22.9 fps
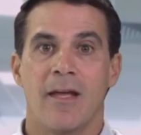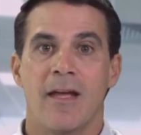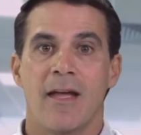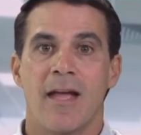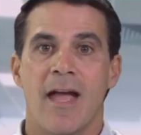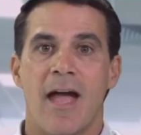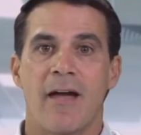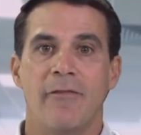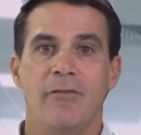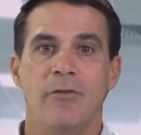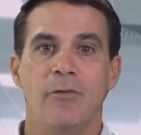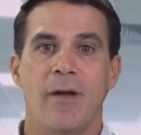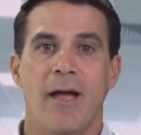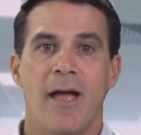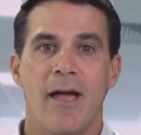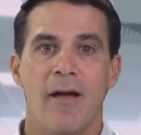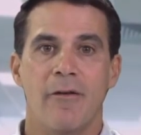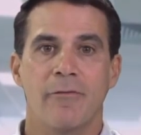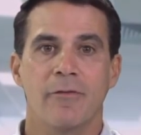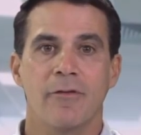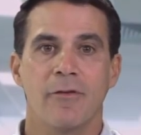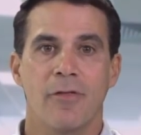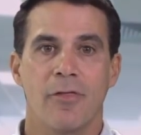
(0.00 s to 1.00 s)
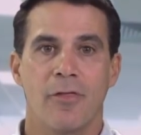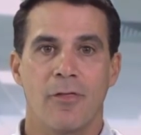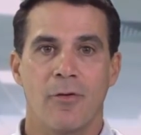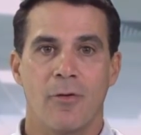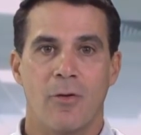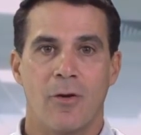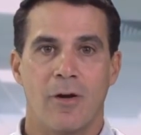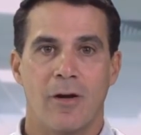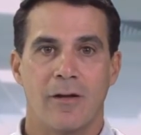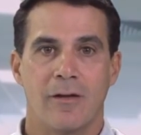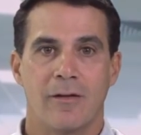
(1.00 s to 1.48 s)
Have you ever
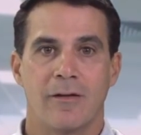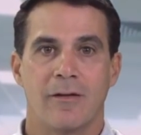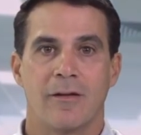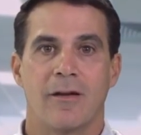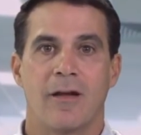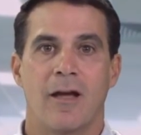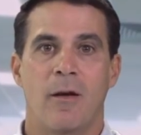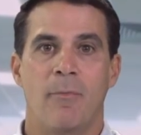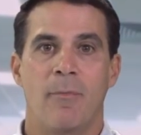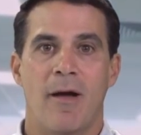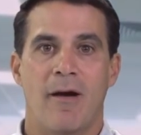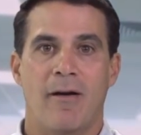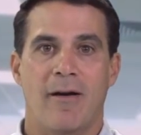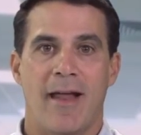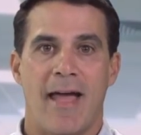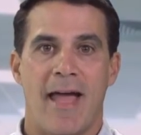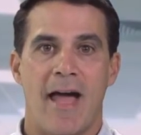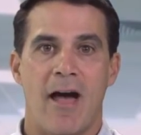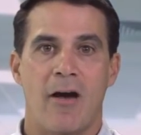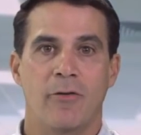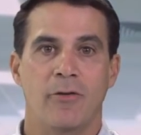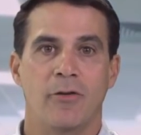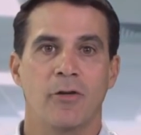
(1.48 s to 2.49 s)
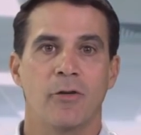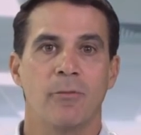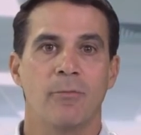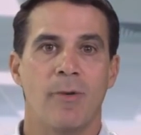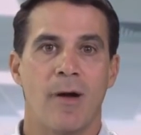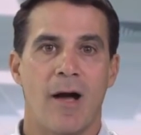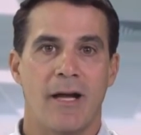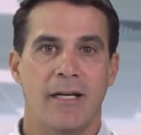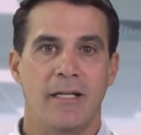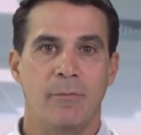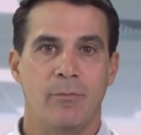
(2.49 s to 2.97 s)
thought about how your
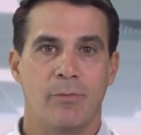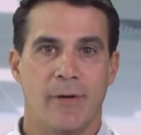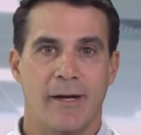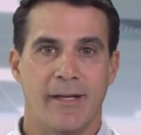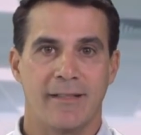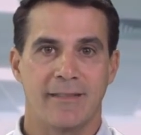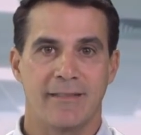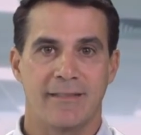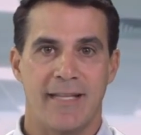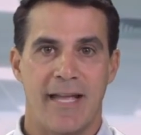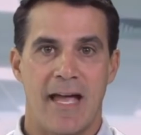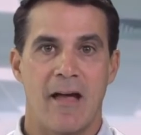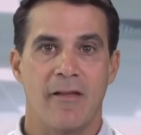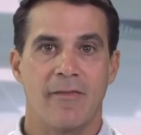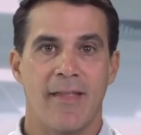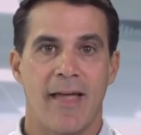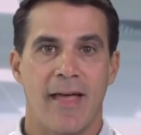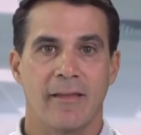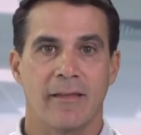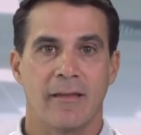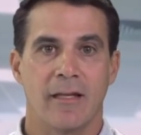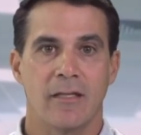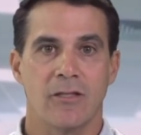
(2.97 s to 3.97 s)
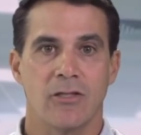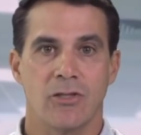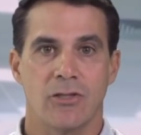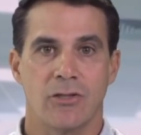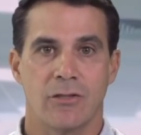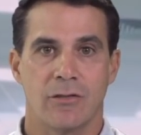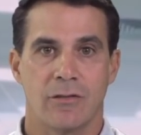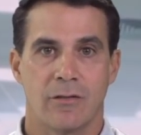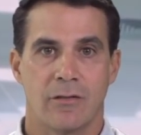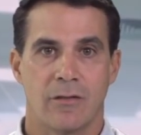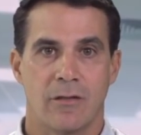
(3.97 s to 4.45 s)
body breaks down that
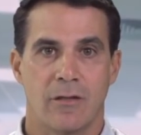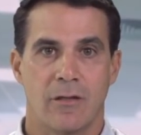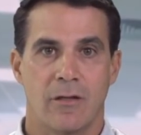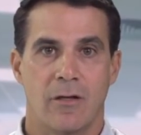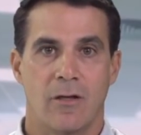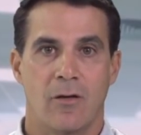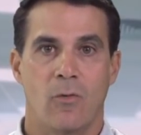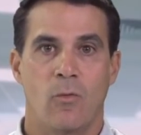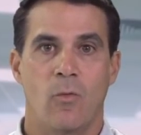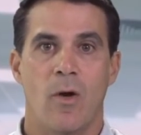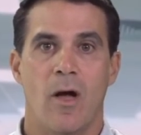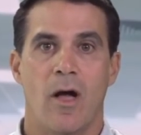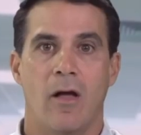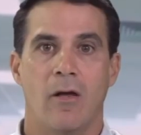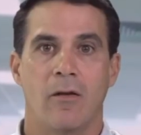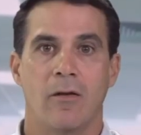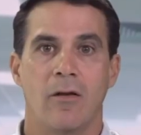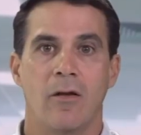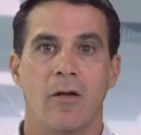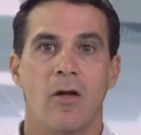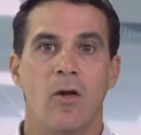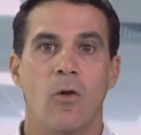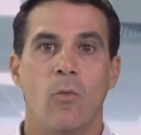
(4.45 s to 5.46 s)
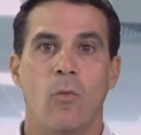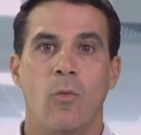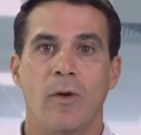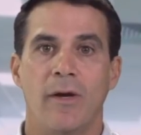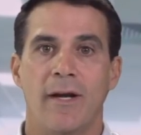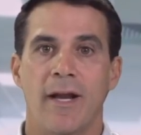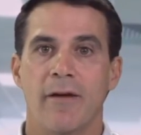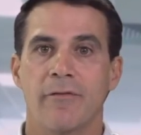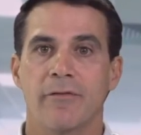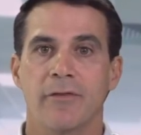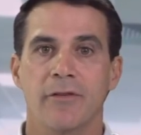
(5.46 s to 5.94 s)
lunch? Well,
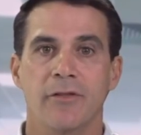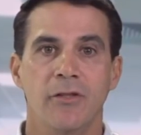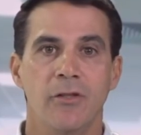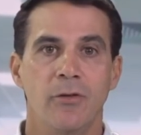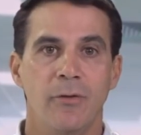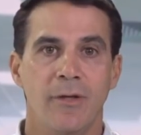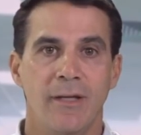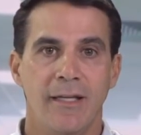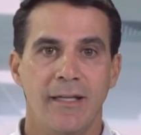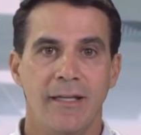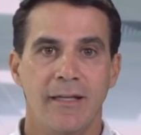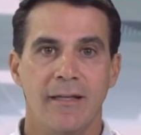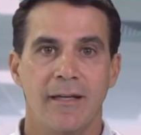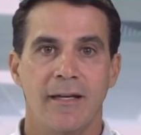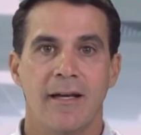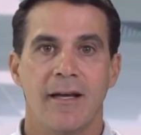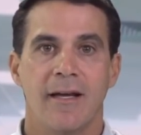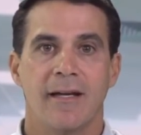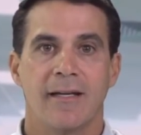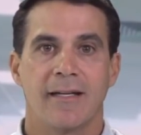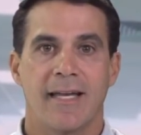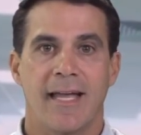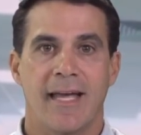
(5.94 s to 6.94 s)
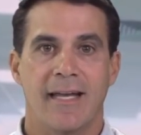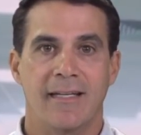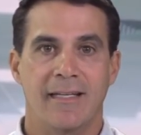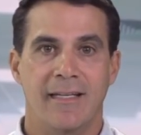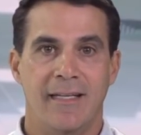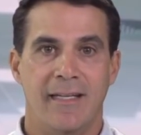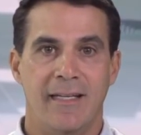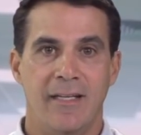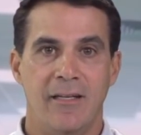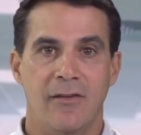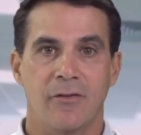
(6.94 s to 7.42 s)
whatever you eat can
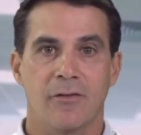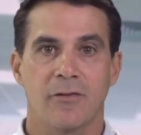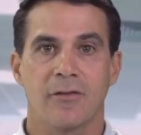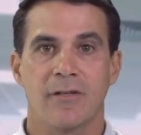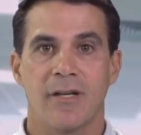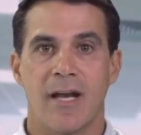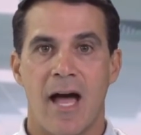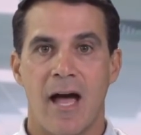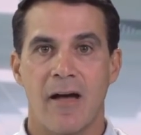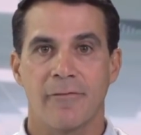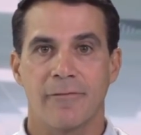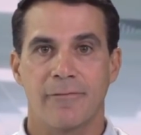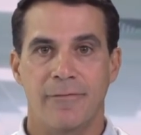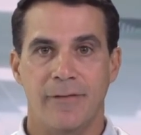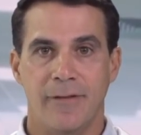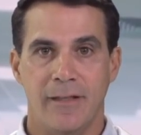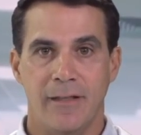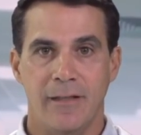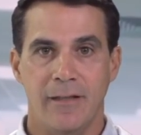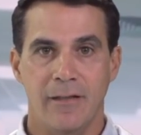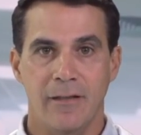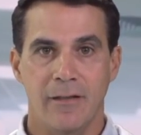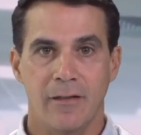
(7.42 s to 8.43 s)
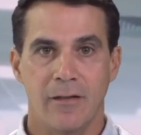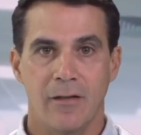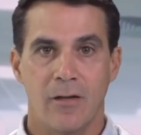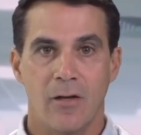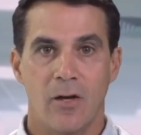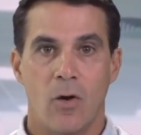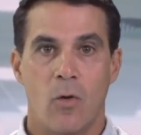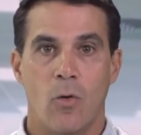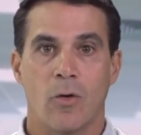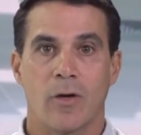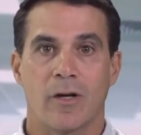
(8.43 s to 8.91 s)
either not feed
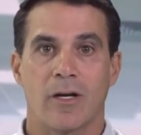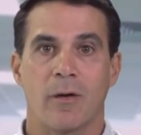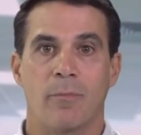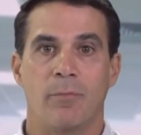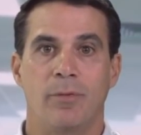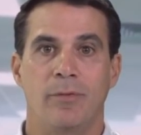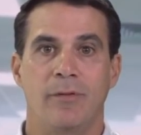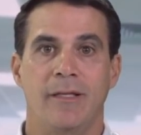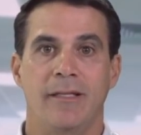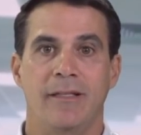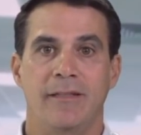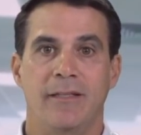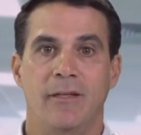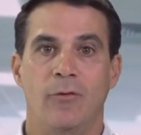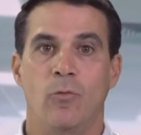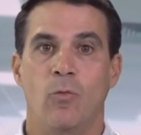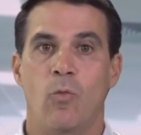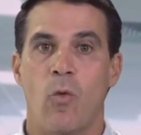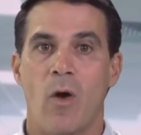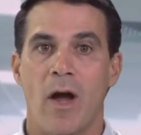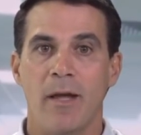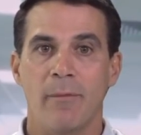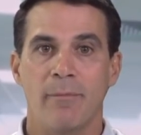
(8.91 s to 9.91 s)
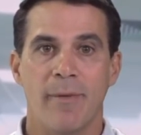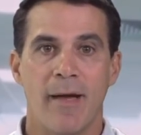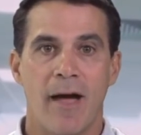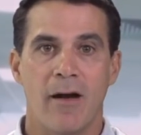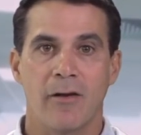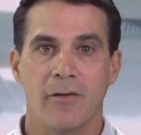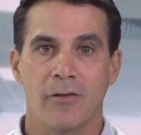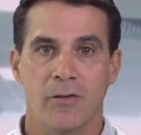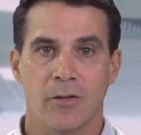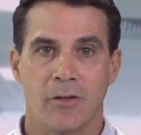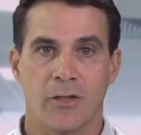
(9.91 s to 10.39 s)
or completely wipe
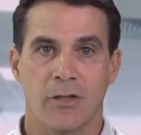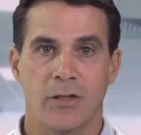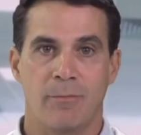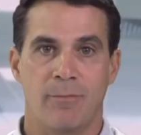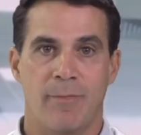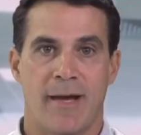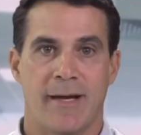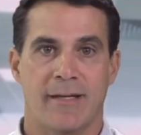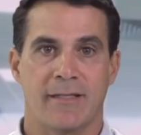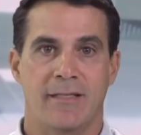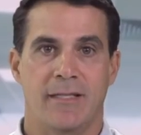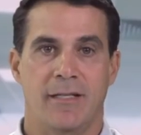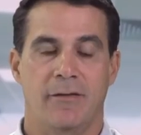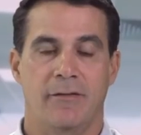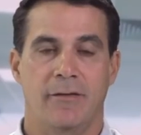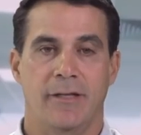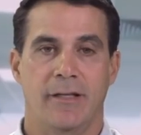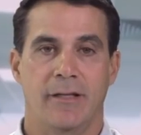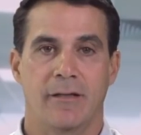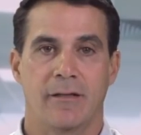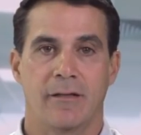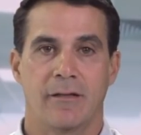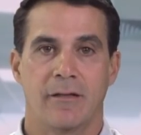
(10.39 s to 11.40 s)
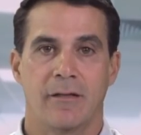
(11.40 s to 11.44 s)
out your good bacteria.